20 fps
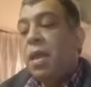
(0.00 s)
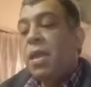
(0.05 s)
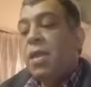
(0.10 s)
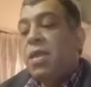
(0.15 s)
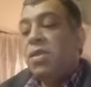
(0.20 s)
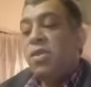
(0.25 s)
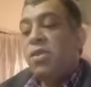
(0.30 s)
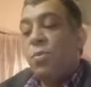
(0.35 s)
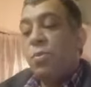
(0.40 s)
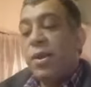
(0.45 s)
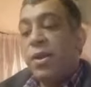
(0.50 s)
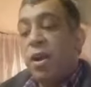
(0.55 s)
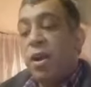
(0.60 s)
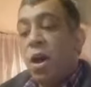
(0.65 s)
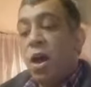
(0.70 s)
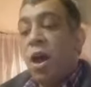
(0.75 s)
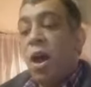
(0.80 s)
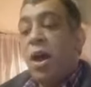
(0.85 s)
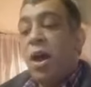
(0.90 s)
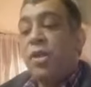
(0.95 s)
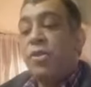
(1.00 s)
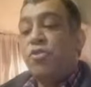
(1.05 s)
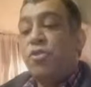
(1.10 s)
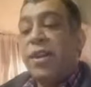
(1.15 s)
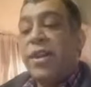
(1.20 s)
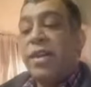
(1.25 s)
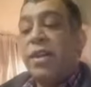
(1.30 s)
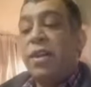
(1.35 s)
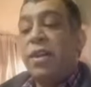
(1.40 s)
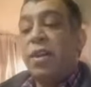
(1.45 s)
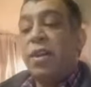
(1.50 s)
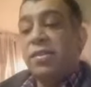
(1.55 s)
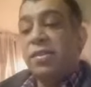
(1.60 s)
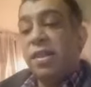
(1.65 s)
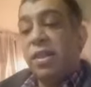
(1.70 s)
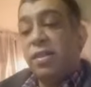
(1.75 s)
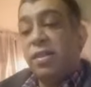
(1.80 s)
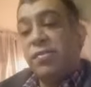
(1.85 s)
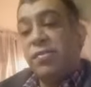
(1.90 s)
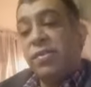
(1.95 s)
So we're not hydrating
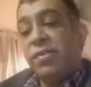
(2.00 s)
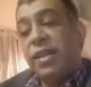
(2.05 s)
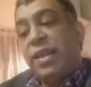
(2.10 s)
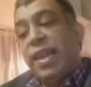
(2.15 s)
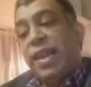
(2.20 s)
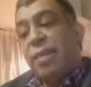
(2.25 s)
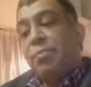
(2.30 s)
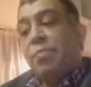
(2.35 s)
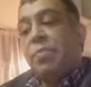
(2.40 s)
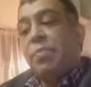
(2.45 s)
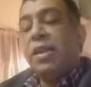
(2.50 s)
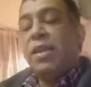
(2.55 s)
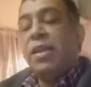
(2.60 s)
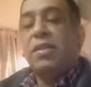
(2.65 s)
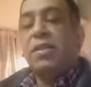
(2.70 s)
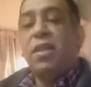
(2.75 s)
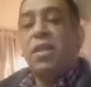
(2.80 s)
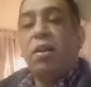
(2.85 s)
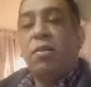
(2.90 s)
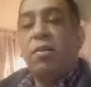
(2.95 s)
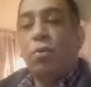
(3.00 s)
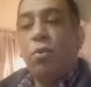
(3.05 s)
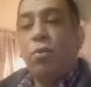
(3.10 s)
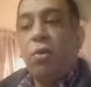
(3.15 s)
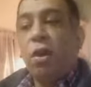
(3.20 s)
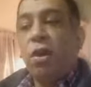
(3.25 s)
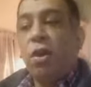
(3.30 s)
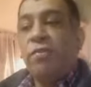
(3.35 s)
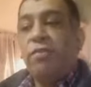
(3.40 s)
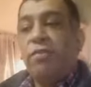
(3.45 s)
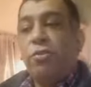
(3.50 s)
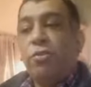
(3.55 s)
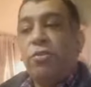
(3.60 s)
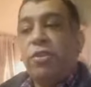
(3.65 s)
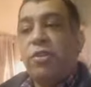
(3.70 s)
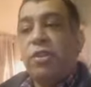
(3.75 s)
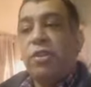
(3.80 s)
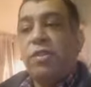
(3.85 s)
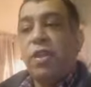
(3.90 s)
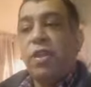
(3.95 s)
ourselves again because all our food
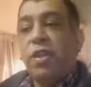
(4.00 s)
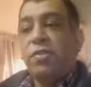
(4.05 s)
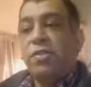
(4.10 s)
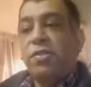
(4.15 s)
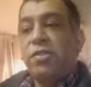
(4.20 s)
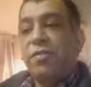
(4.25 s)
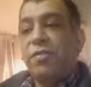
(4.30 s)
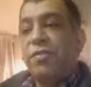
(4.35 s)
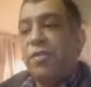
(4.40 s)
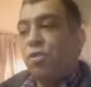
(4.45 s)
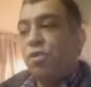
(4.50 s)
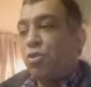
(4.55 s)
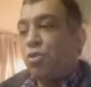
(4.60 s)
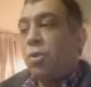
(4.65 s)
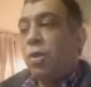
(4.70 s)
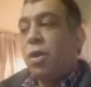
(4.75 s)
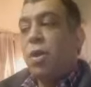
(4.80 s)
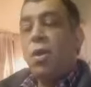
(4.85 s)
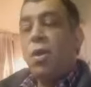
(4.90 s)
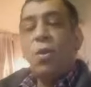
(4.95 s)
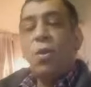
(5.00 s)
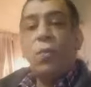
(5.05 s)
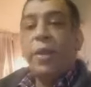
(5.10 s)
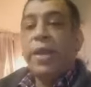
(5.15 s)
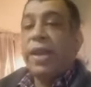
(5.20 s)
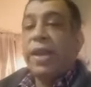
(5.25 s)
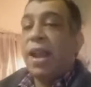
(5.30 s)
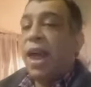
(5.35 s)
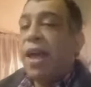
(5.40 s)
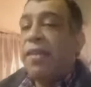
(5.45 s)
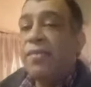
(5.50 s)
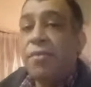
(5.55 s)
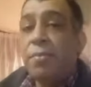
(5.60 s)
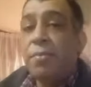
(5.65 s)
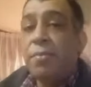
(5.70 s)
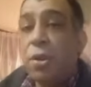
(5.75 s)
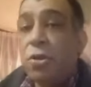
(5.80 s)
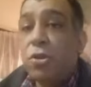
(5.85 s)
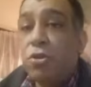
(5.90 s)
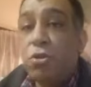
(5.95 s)
is artificial. We can have the
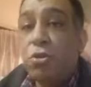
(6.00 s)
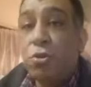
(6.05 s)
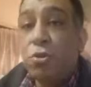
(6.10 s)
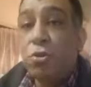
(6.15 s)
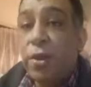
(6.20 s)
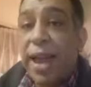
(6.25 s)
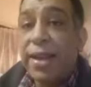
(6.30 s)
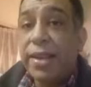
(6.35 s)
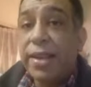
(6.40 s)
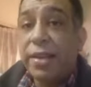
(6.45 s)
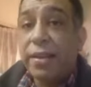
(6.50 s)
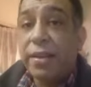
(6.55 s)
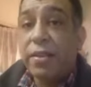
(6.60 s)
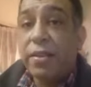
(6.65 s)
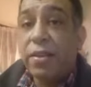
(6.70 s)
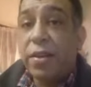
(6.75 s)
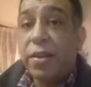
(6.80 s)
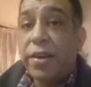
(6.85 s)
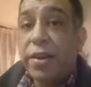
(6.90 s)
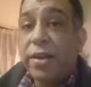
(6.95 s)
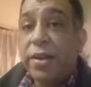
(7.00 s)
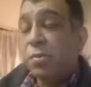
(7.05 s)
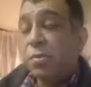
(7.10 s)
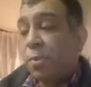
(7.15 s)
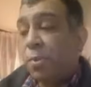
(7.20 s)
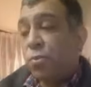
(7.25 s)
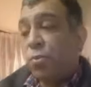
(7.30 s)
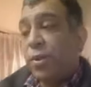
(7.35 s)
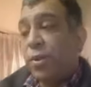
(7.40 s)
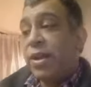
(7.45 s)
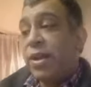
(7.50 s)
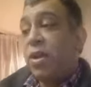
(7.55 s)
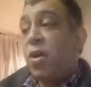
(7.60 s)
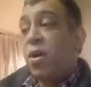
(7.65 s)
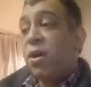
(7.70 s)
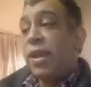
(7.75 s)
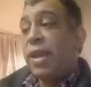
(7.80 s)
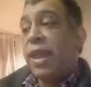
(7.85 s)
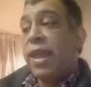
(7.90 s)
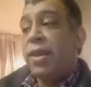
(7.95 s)
most organic diets, but we're
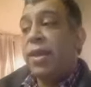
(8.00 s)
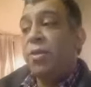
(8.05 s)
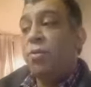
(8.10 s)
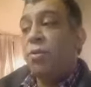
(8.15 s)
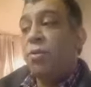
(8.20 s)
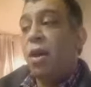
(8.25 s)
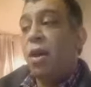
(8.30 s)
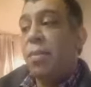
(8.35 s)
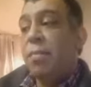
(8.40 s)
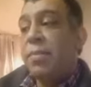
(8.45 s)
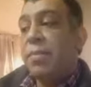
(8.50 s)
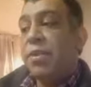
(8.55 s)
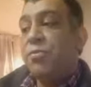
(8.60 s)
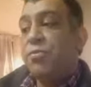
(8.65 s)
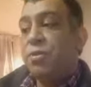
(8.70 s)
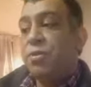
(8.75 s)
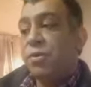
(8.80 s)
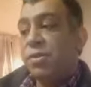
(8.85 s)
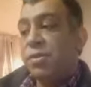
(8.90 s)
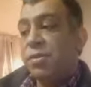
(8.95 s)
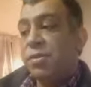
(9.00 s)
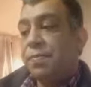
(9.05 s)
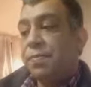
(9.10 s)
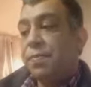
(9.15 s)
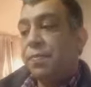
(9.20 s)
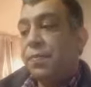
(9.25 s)
not getting all our minerals.